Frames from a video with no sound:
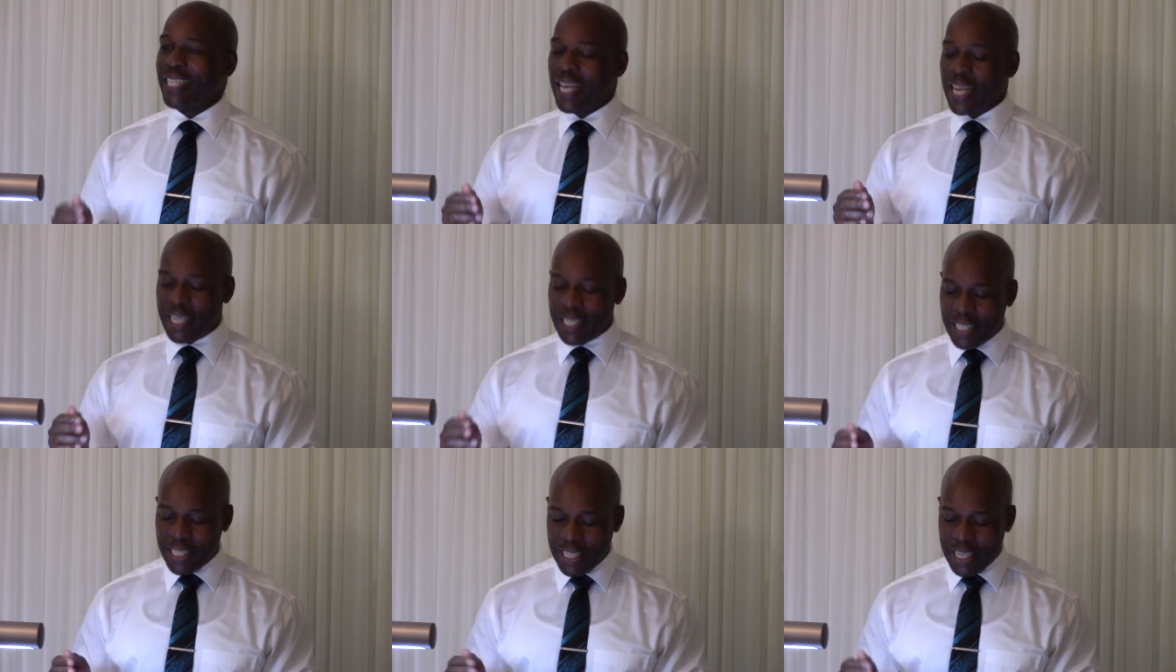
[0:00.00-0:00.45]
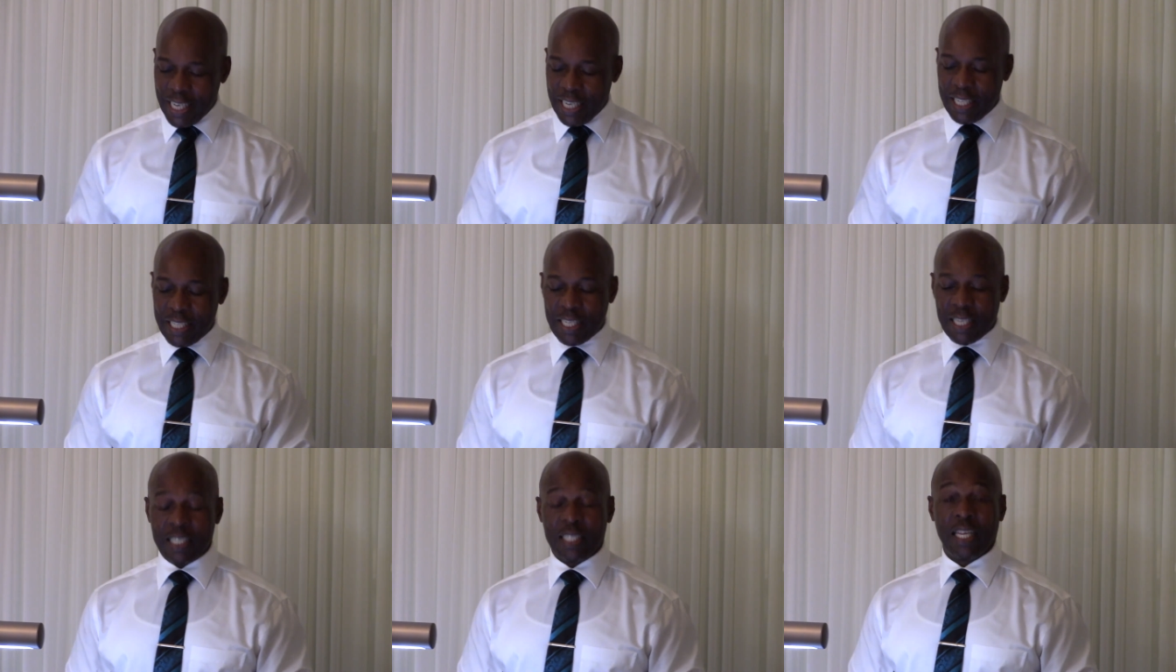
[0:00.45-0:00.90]
as
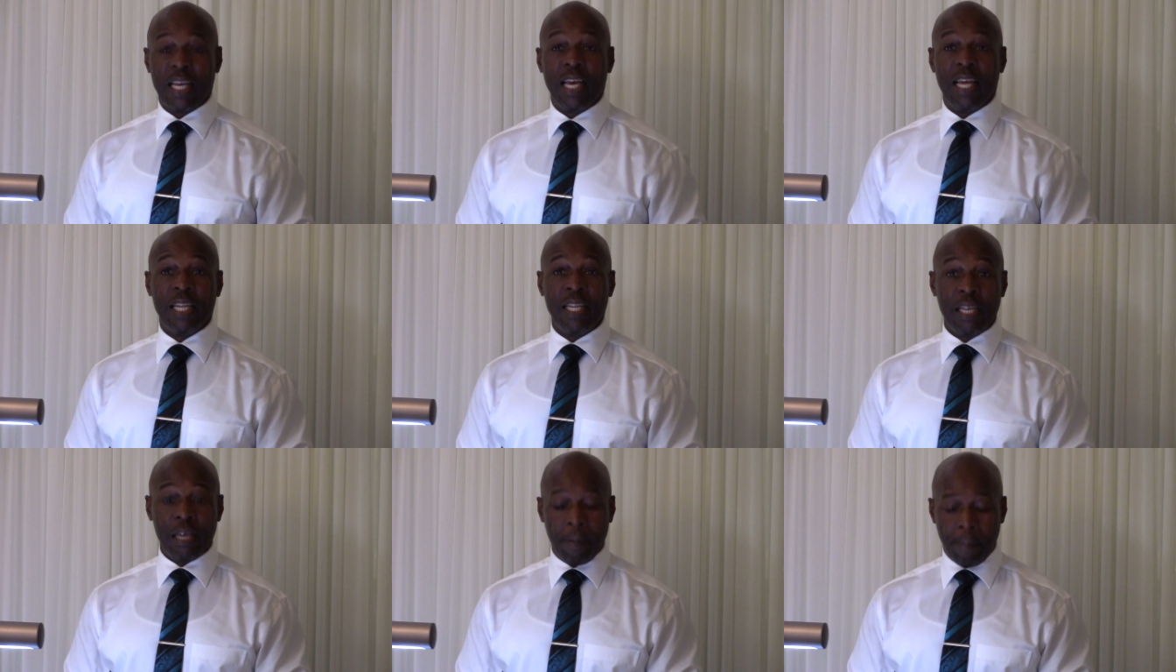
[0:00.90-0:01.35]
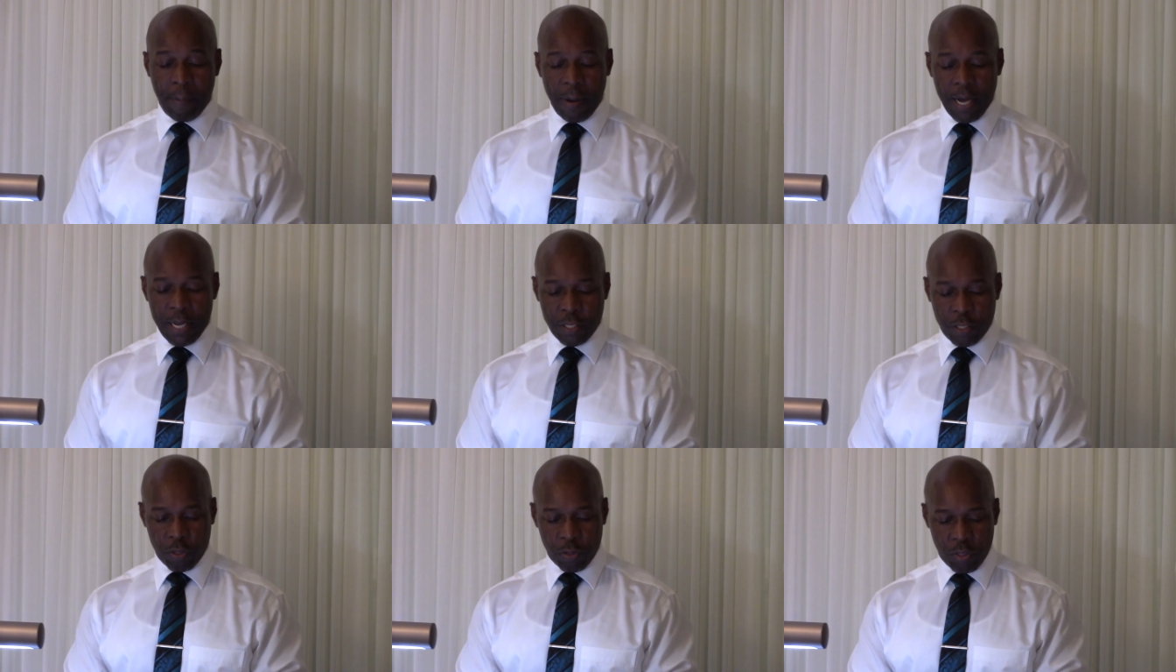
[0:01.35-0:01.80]
Jesus and the
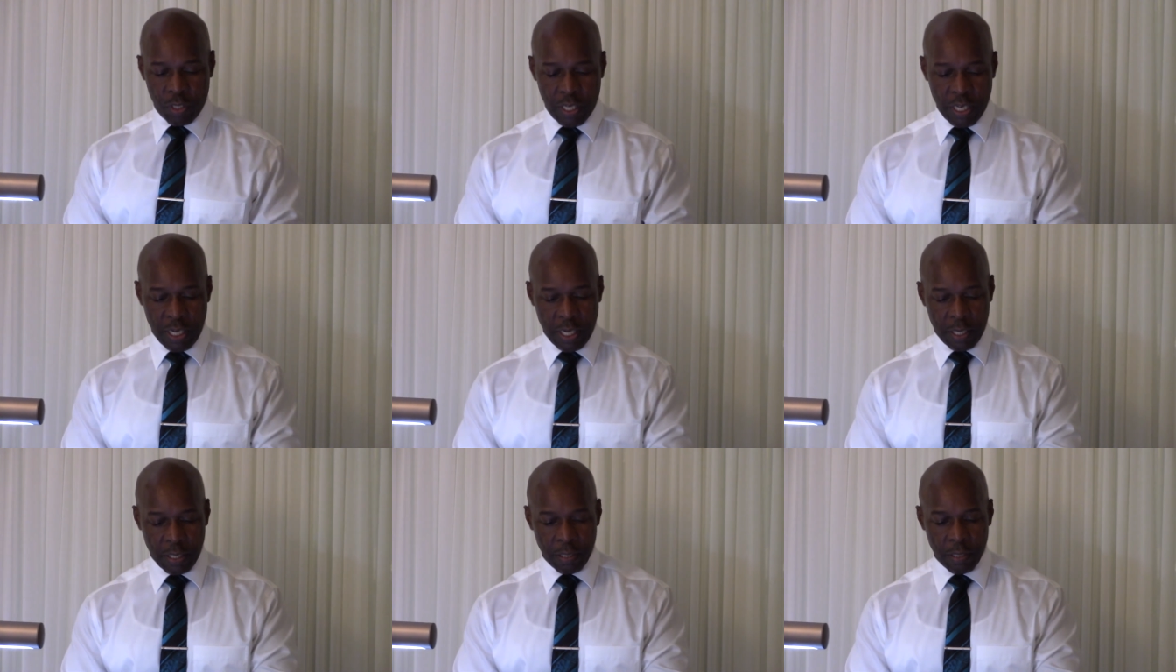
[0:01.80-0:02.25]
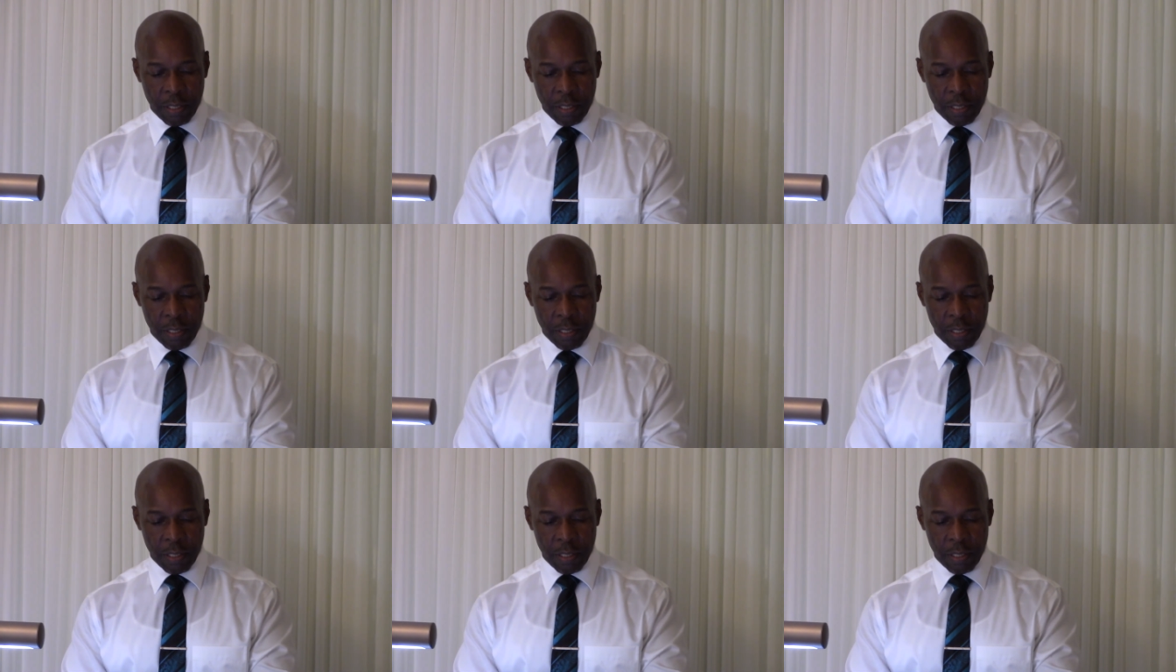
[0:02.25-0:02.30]
apostles did.